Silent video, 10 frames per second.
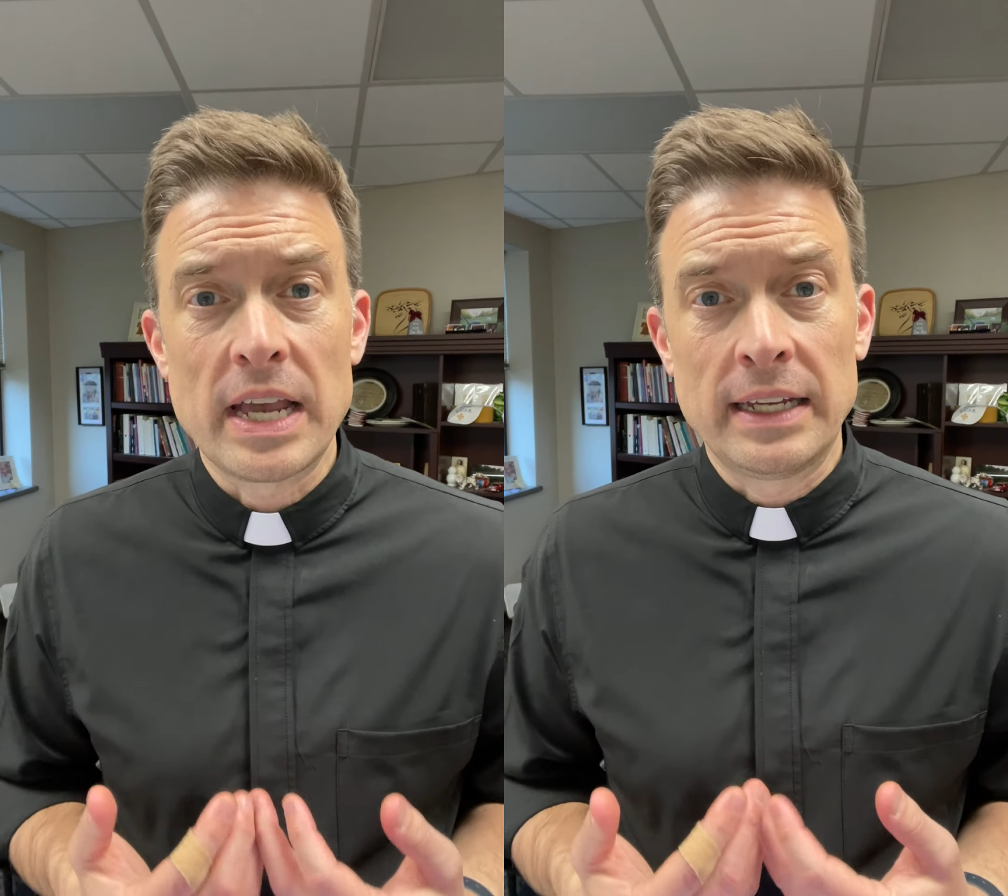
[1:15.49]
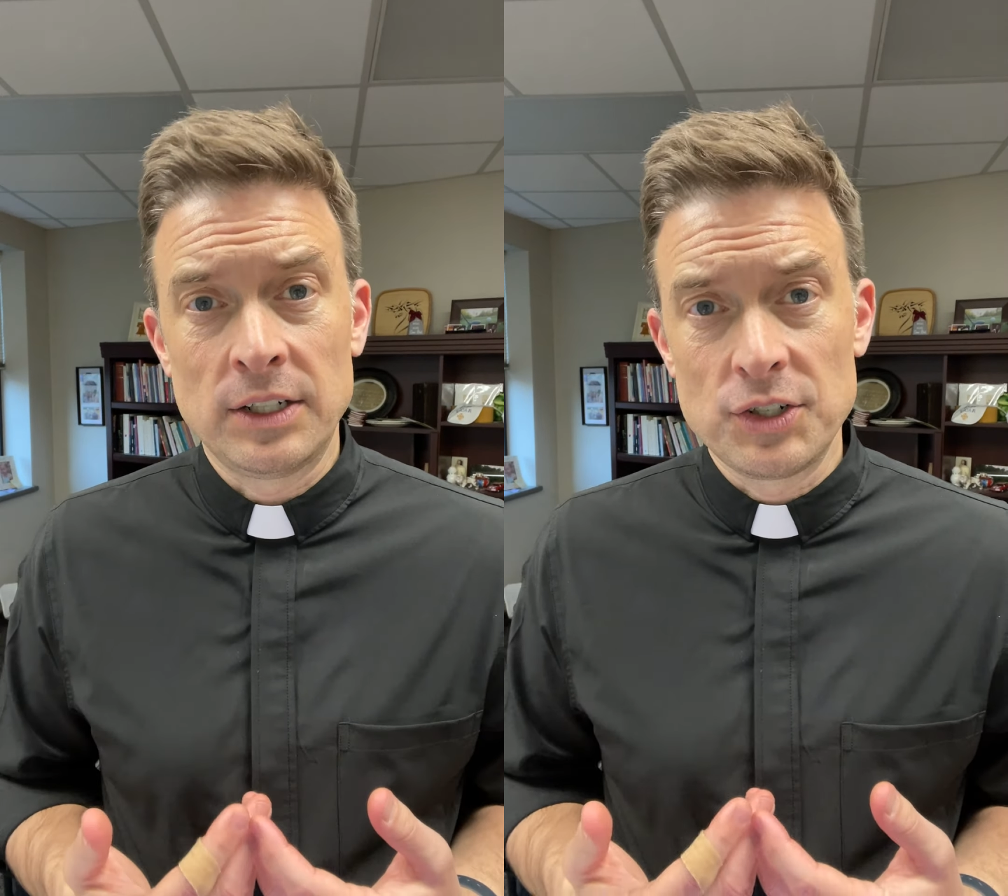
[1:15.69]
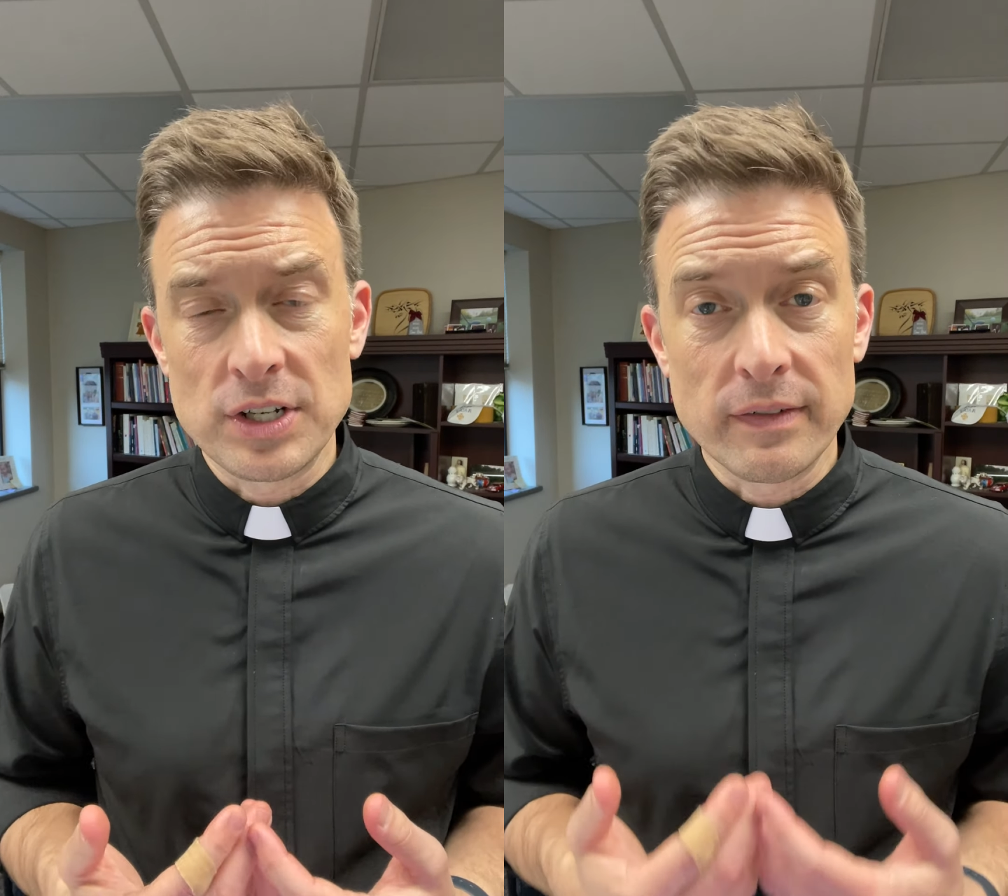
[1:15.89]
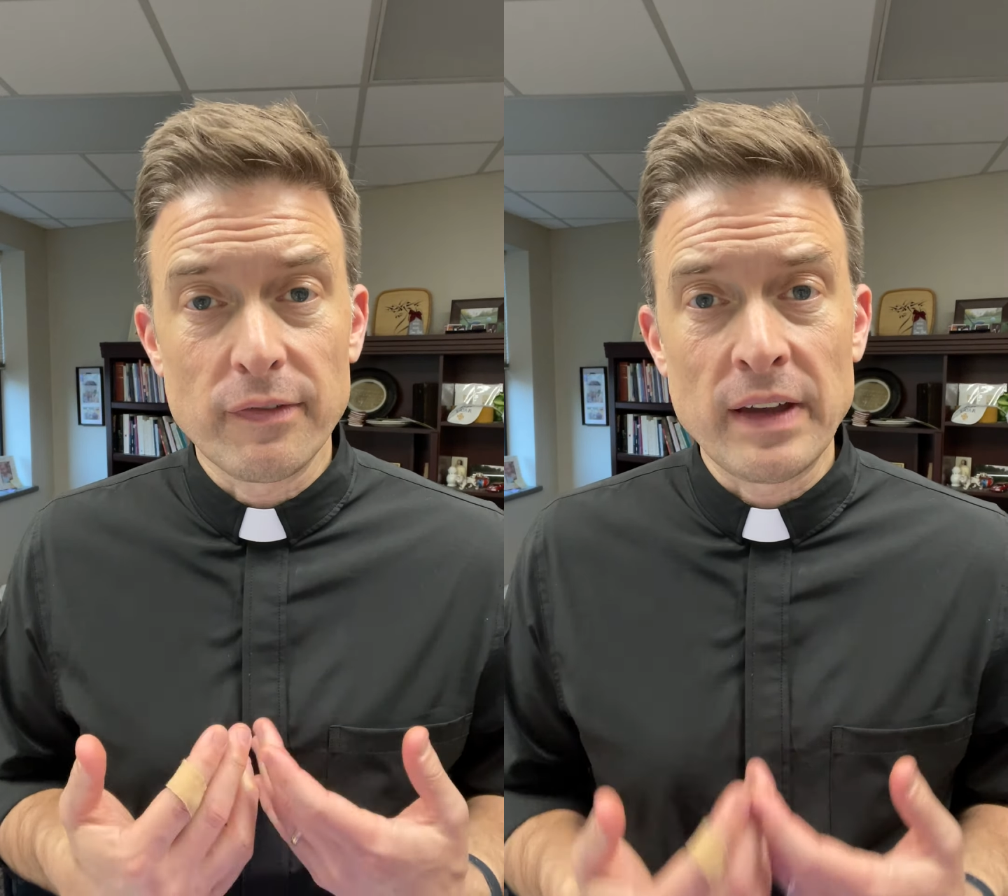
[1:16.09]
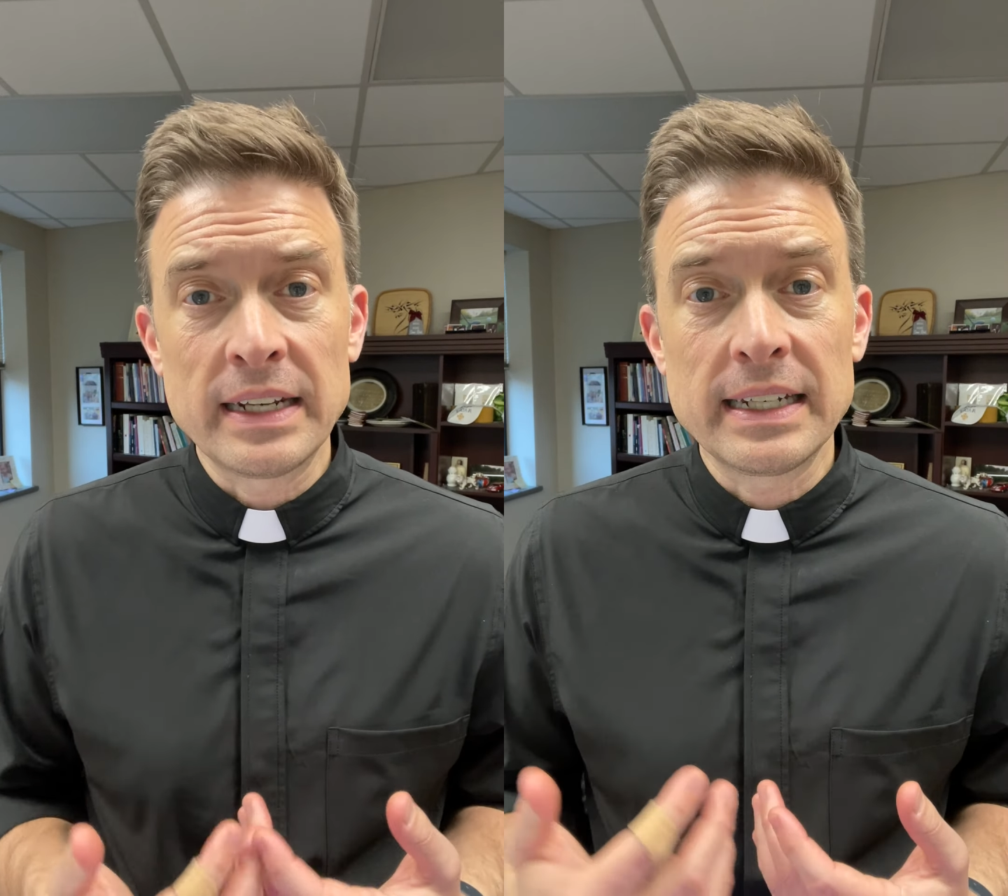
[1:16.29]
energy
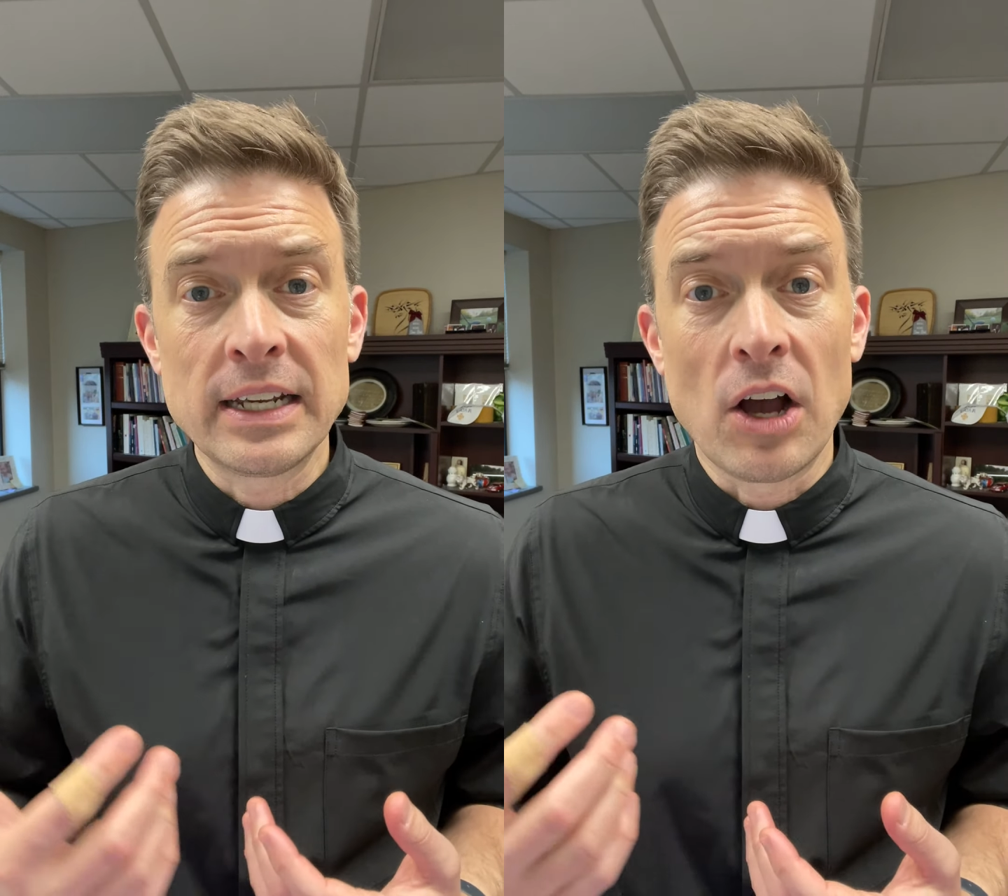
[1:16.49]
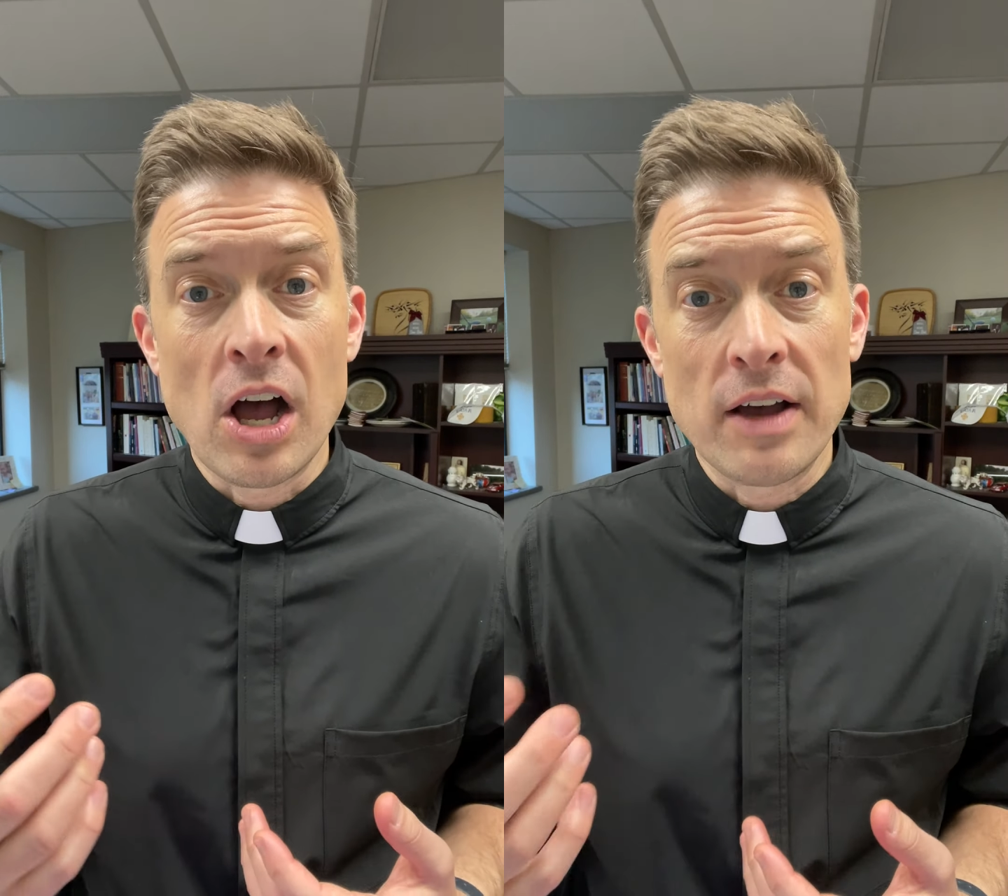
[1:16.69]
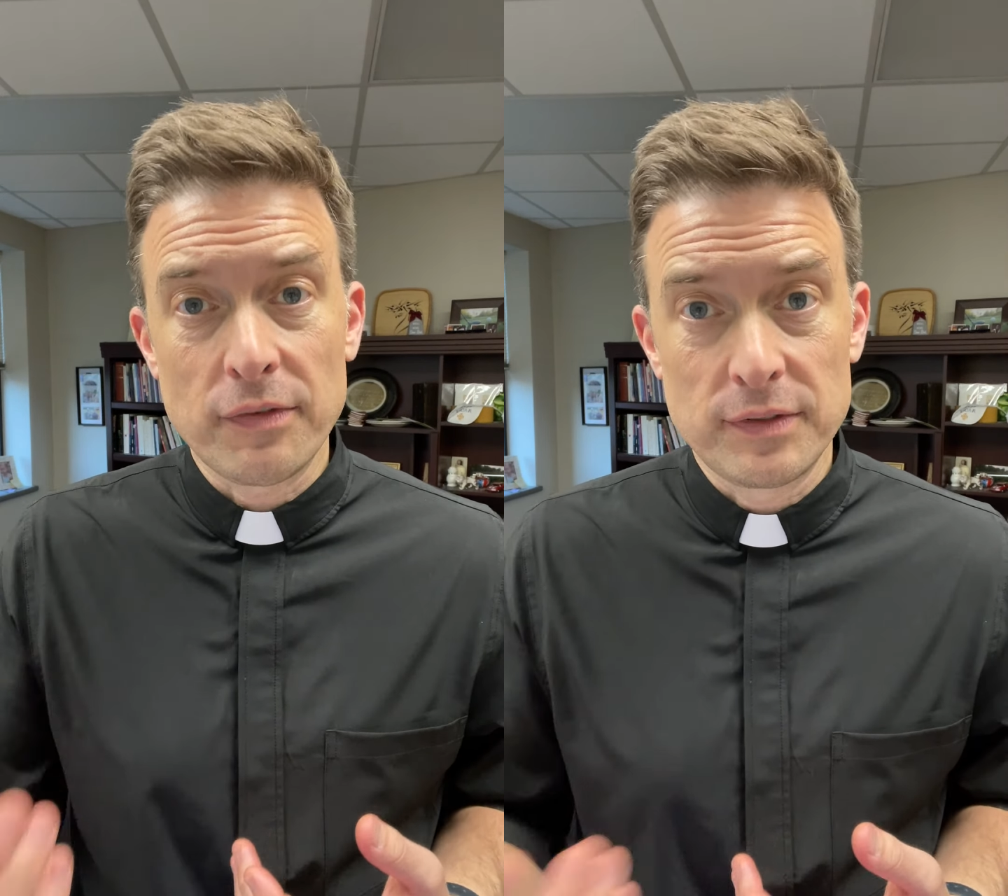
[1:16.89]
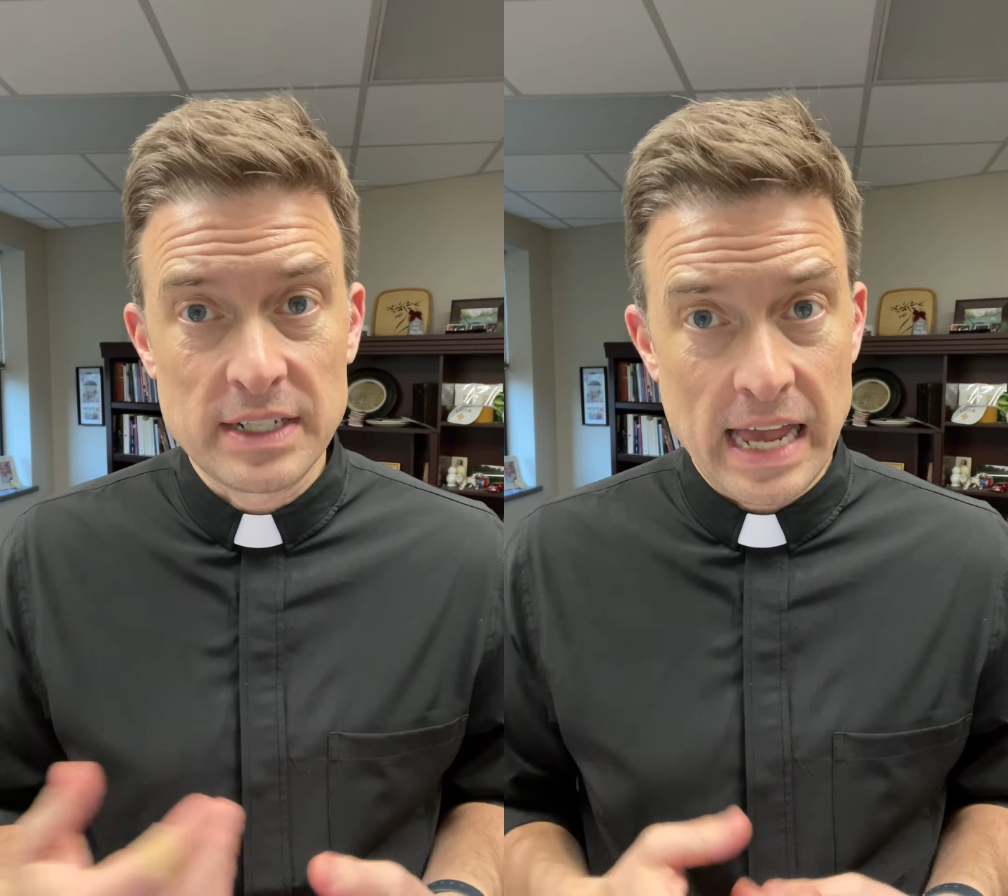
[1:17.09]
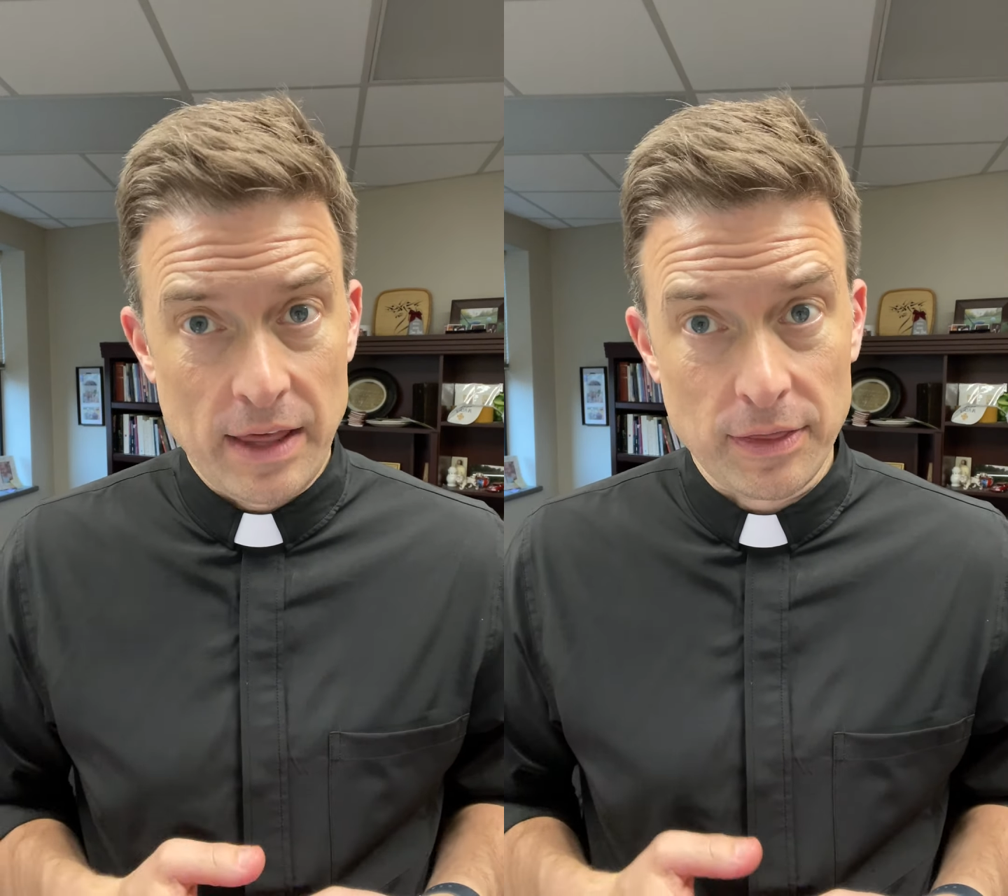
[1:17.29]
fending off
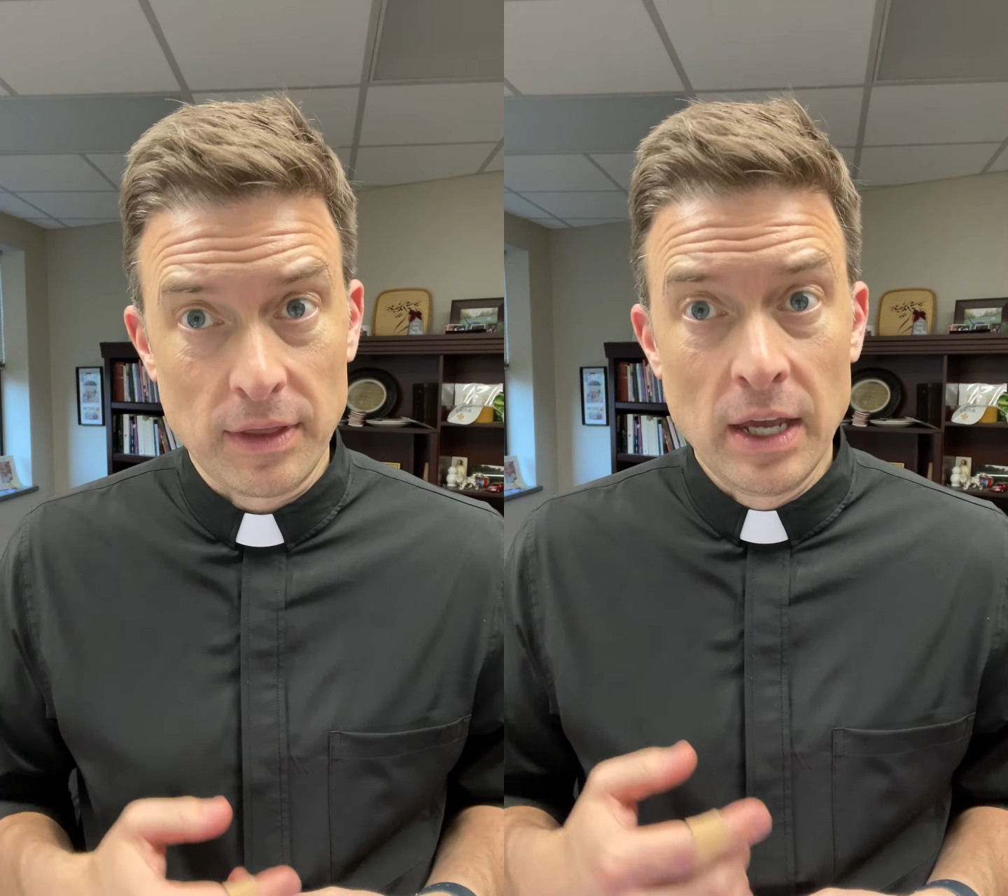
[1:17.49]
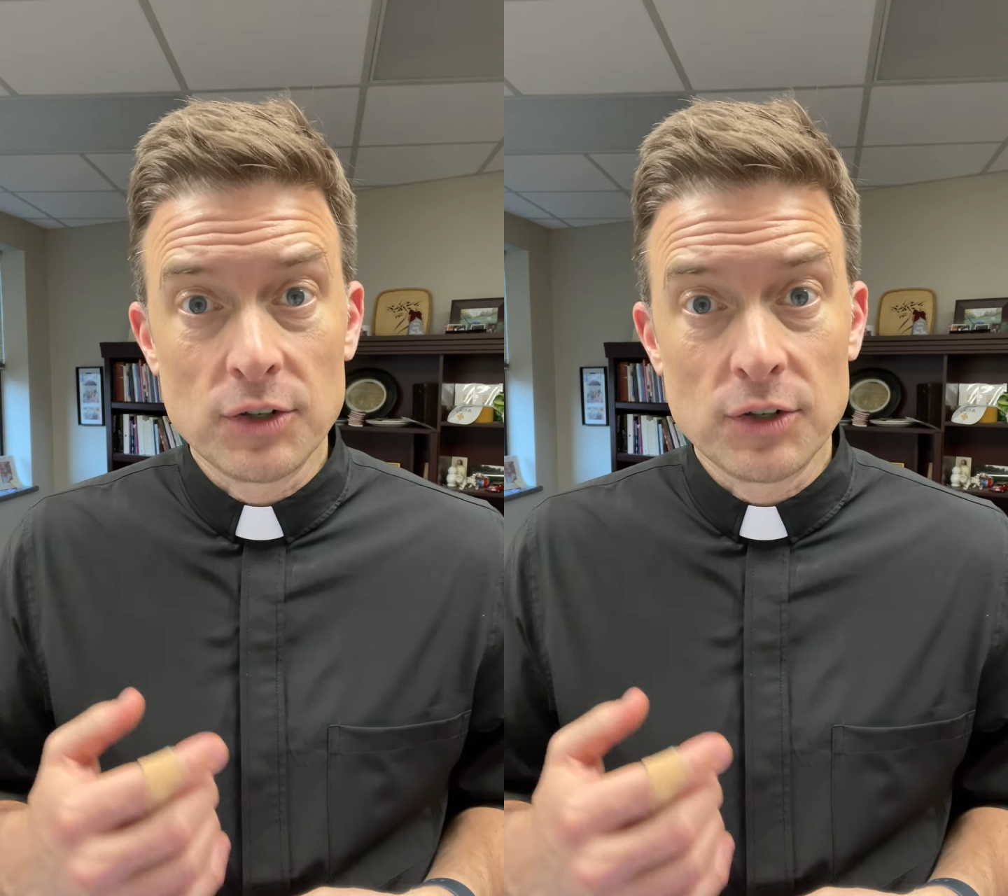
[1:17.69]
death,